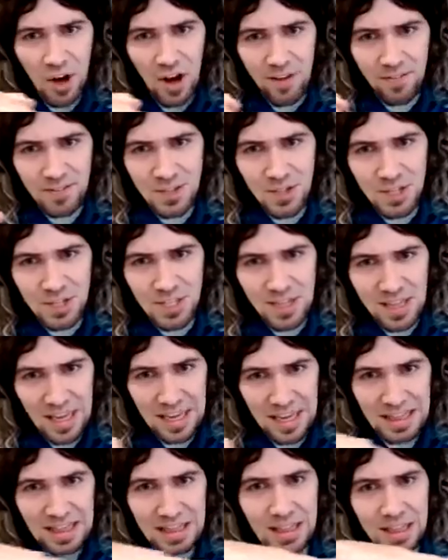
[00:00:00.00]
off just
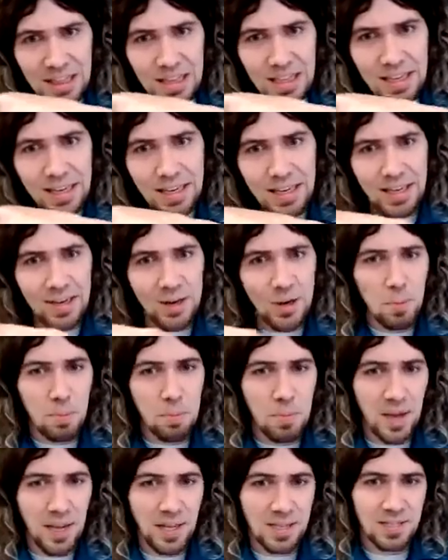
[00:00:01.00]
like little
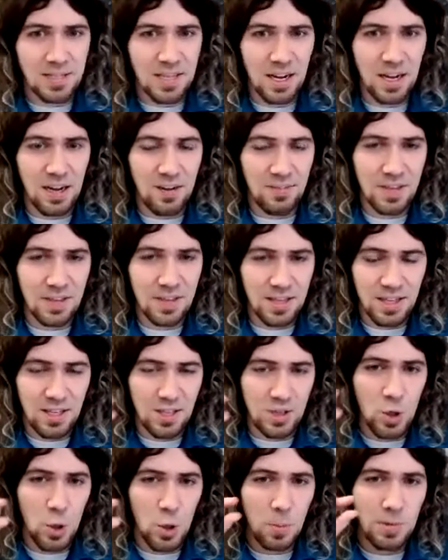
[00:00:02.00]
bits of it, the
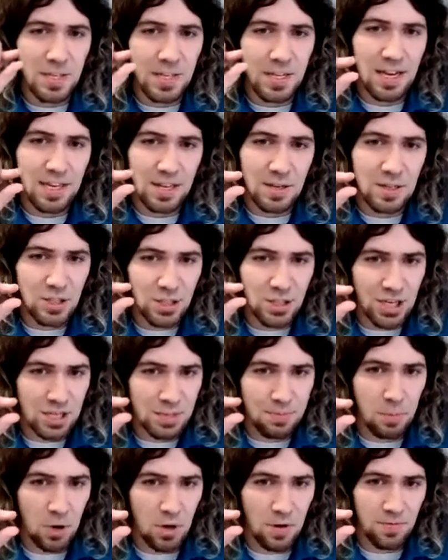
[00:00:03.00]
tube, to get it
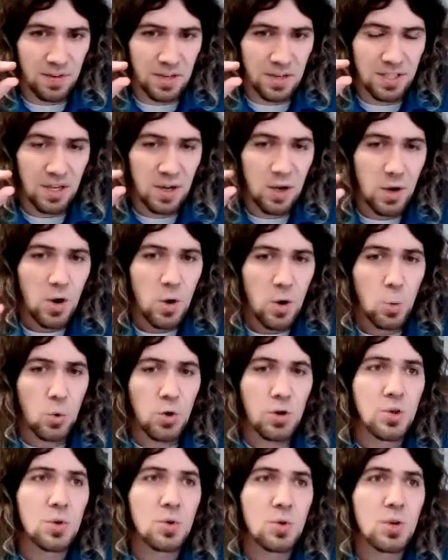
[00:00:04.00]
just perfect.
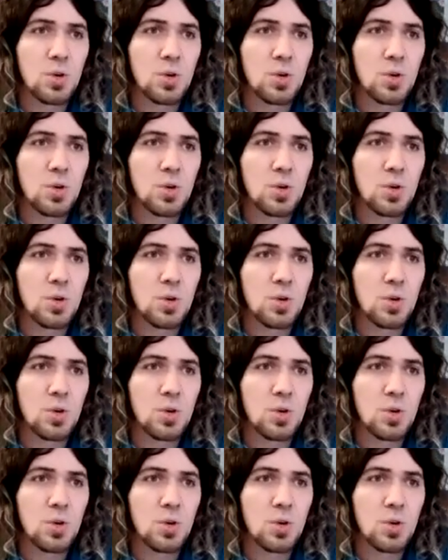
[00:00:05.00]
Were you